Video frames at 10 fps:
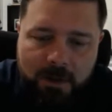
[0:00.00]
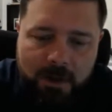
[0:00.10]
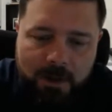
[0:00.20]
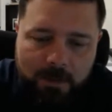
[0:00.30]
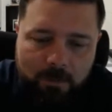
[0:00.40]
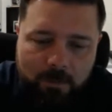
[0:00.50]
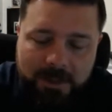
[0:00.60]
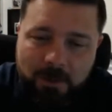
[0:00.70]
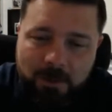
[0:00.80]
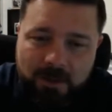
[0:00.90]
um, but
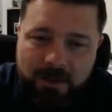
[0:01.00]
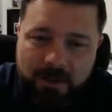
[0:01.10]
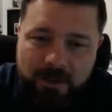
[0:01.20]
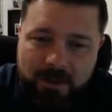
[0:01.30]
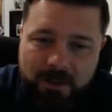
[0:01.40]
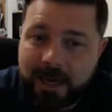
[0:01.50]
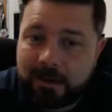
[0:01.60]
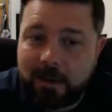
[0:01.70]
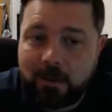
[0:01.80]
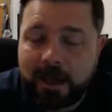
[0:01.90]
then we look at things
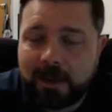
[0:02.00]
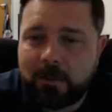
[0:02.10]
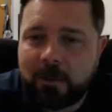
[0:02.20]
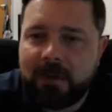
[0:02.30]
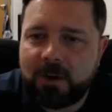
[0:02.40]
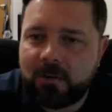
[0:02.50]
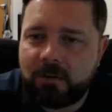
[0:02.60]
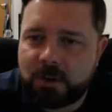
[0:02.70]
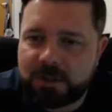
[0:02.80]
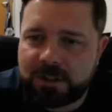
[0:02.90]
like, okay, did we have an
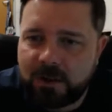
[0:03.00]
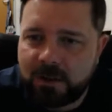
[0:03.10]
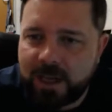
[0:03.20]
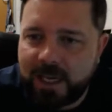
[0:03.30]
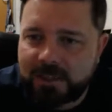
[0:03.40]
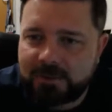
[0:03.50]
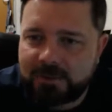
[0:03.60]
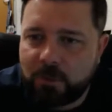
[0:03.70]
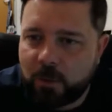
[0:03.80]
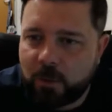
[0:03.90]
unforced error in the last
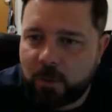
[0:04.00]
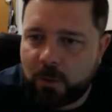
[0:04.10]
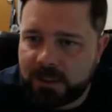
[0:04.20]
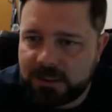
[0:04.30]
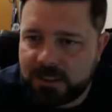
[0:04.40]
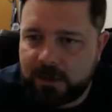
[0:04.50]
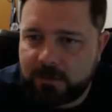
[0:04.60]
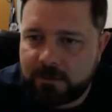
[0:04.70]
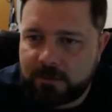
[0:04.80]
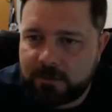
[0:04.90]
five points of any set?
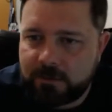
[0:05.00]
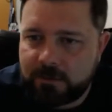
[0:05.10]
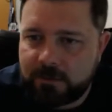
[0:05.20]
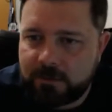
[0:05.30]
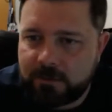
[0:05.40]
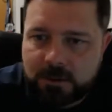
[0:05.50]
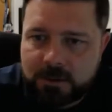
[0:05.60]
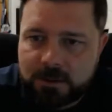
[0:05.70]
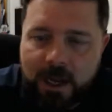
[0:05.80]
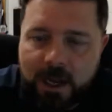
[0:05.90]

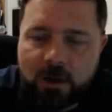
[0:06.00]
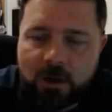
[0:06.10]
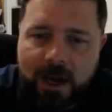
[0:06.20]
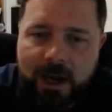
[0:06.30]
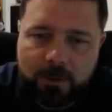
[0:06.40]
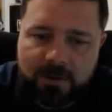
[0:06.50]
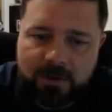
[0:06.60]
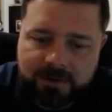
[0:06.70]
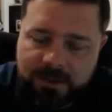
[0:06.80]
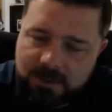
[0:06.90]
So then I'll go back through our
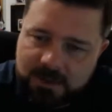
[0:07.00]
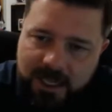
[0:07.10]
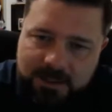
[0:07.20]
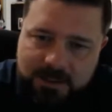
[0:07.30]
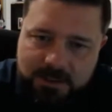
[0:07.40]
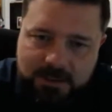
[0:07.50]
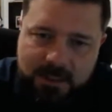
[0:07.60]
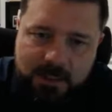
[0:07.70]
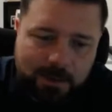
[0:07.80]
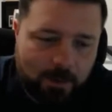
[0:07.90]
detailed stats and
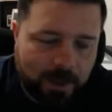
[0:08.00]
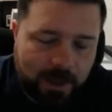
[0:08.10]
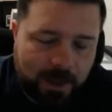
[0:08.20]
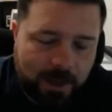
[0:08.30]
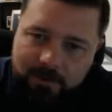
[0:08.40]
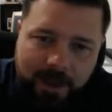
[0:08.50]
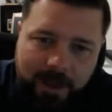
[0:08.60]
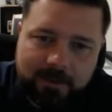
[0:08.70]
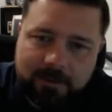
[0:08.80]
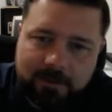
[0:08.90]
see, okay,
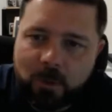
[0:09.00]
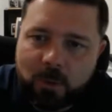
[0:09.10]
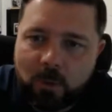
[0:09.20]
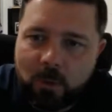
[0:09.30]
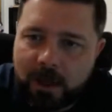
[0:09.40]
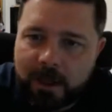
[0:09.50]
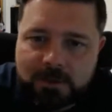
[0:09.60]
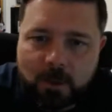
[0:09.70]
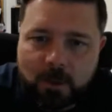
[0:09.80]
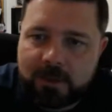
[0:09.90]
at 21,
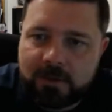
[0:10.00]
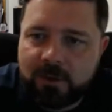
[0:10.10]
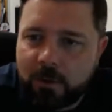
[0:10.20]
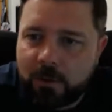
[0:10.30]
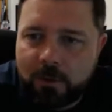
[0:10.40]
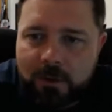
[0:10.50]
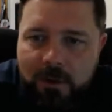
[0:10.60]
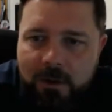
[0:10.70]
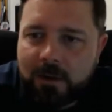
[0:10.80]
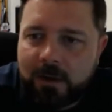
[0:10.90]
22,
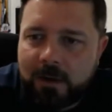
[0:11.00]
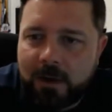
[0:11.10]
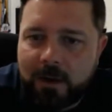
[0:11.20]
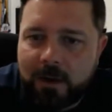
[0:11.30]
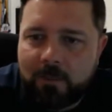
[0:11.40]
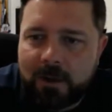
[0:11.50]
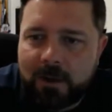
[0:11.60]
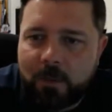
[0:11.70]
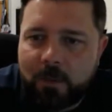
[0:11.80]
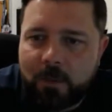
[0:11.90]
um, you
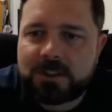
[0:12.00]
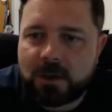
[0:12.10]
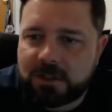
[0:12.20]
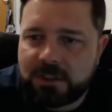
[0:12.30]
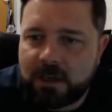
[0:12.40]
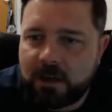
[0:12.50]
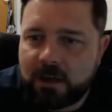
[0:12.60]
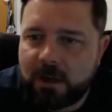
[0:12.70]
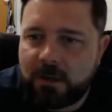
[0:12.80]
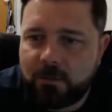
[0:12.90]
know, we had a service error
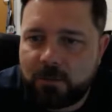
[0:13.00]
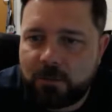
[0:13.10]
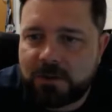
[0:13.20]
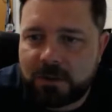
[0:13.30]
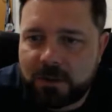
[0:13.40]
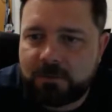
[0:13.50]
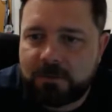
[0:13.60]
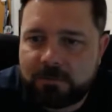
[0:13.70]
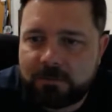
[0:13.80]
that we we should have